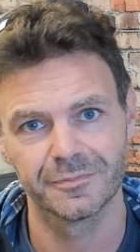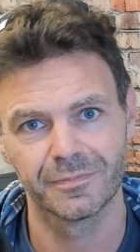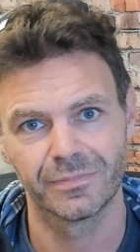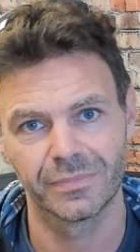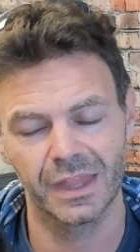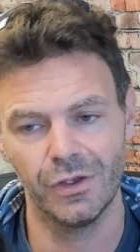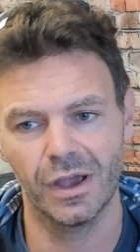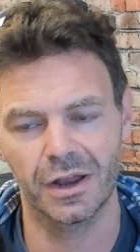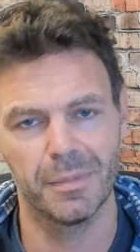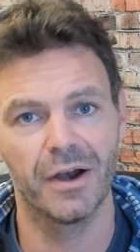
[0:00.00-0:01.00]
Now you
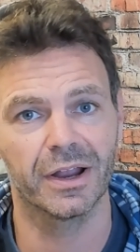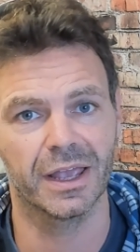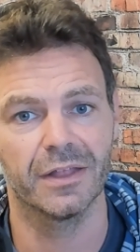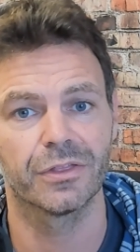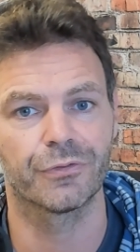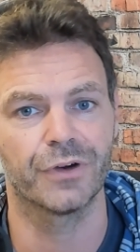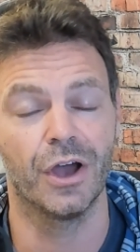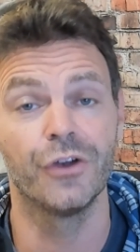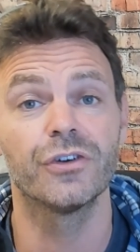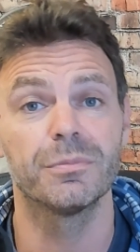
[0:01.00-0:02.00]
got America,
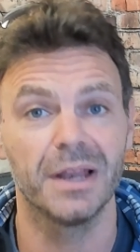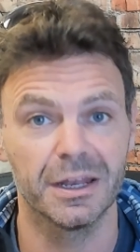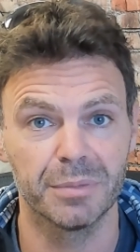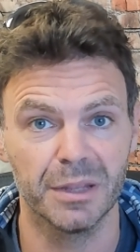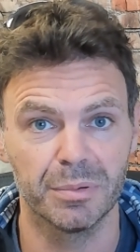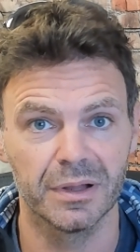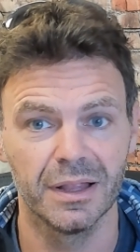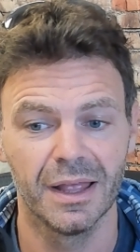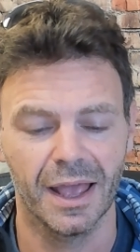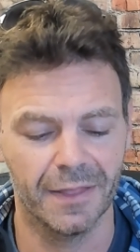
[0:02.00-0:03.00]
300 million people,
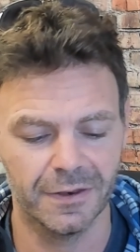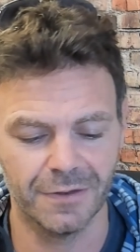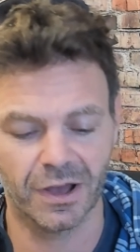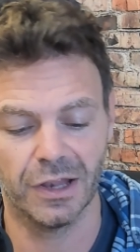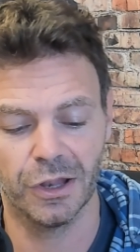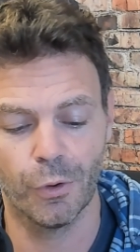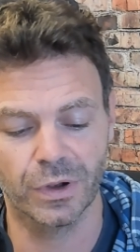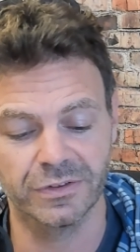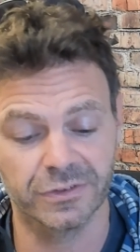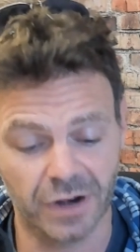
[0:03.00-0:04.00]
and then you've got
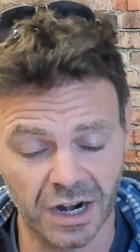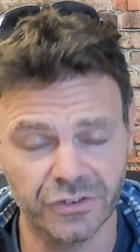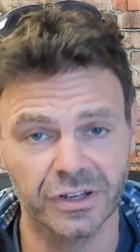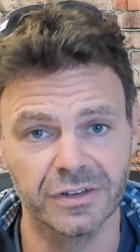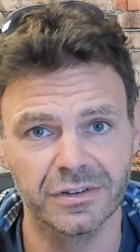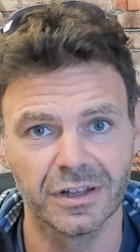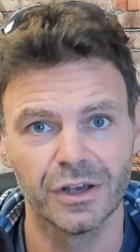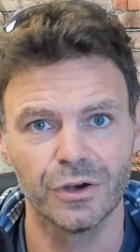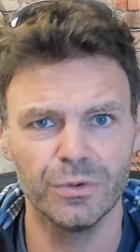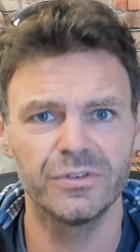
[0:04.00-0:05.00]
Logan Sargent,
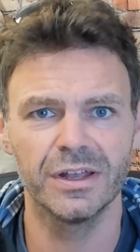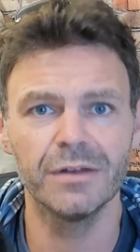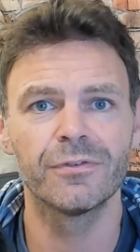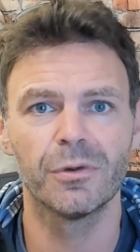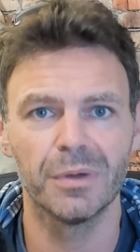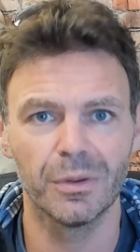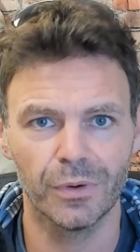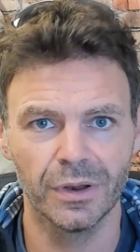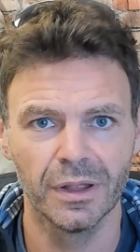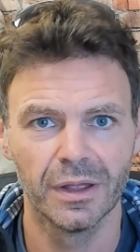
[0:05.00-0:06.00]
who's in Formula
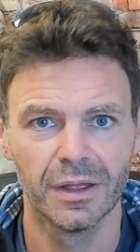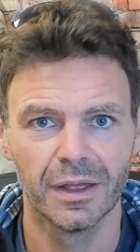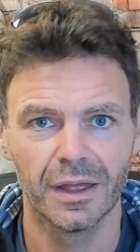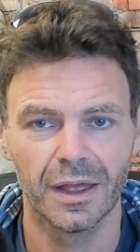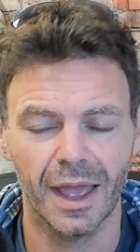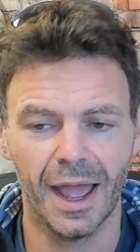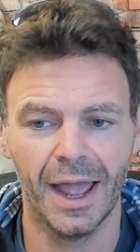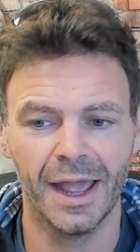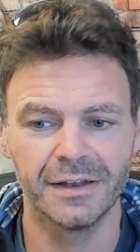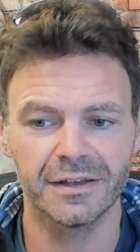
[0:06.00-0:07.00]
One.
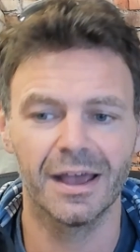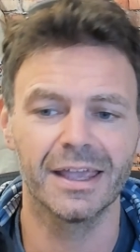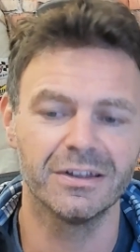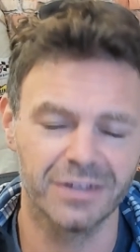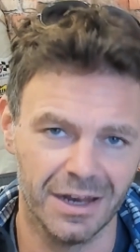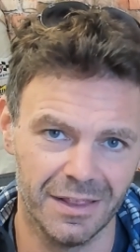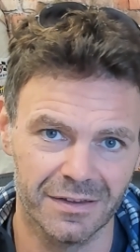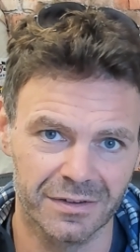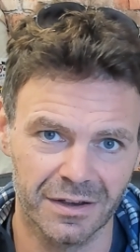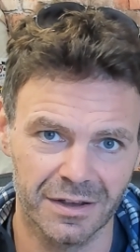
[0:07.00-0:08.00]
And I can tell you
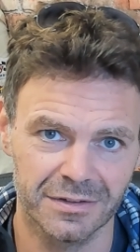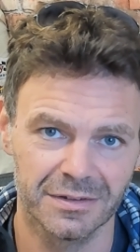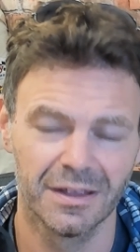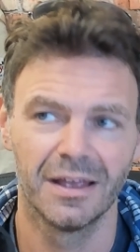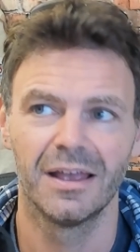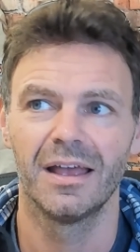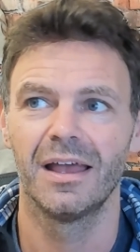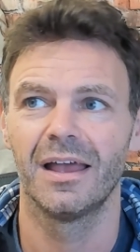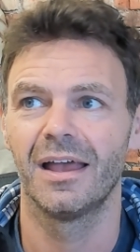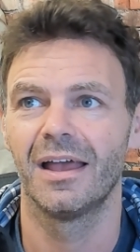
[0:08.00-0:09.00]
this, guys.
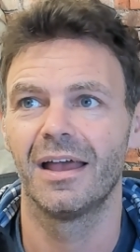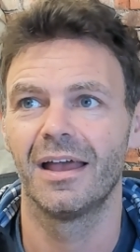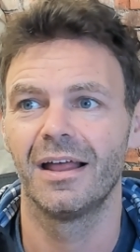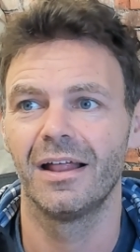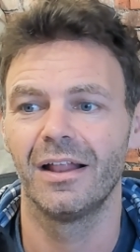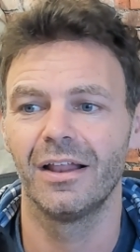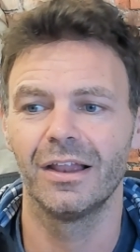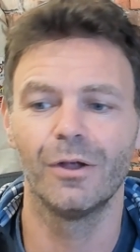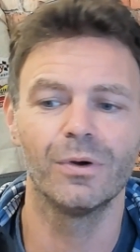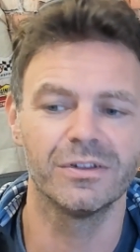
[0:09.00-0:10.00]

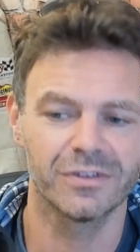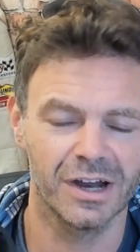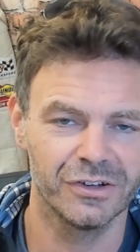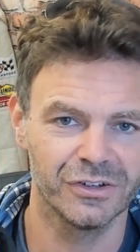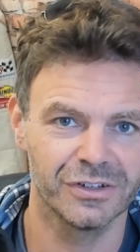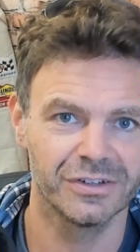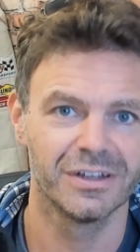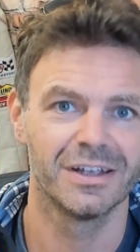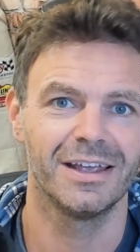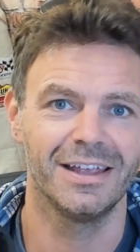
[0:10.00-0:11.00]
Logan Sargent
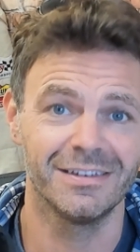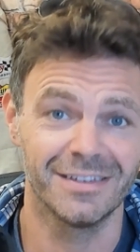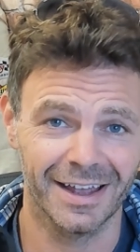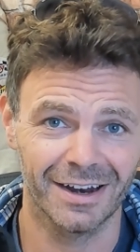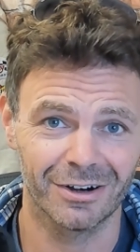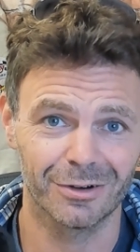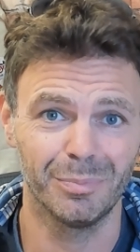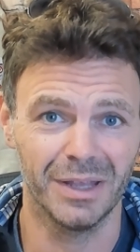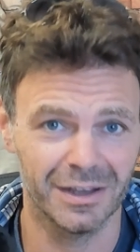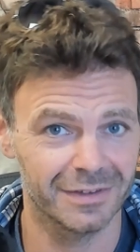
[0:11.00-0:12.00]
is there
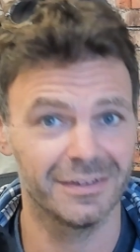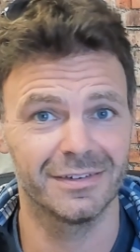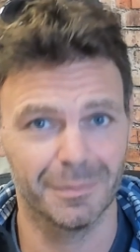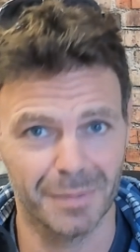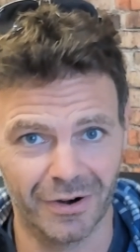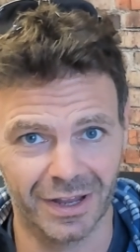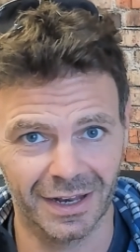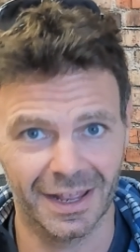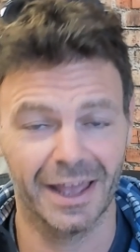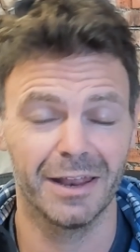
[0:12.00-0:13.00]
because he's American
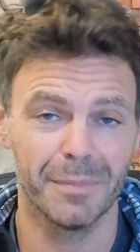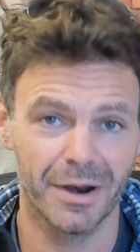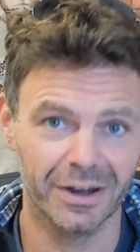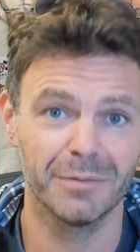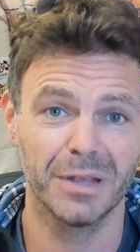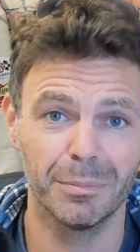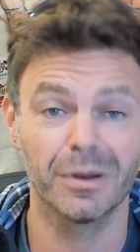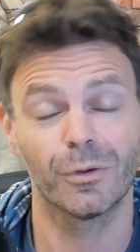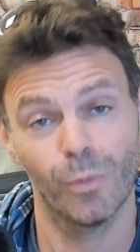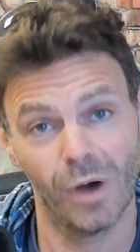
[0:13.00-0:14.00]
and American people
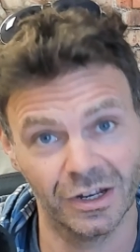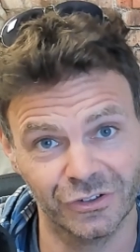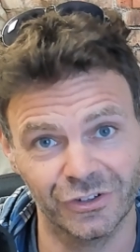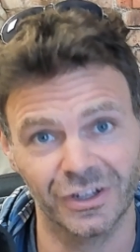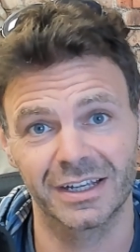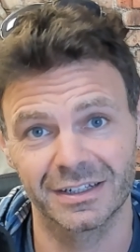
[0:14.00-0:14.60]
are watching.